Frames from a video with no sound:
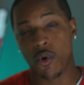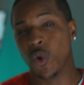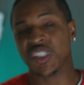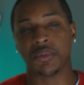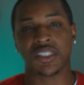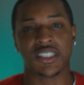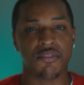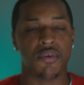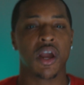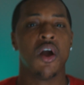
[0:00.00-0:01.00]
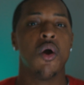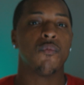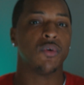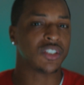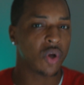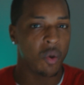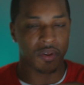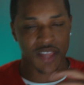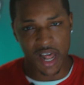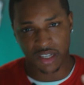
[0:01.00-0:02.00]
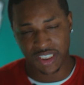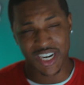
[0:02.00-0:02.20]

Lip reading: or specific for certain pathologies.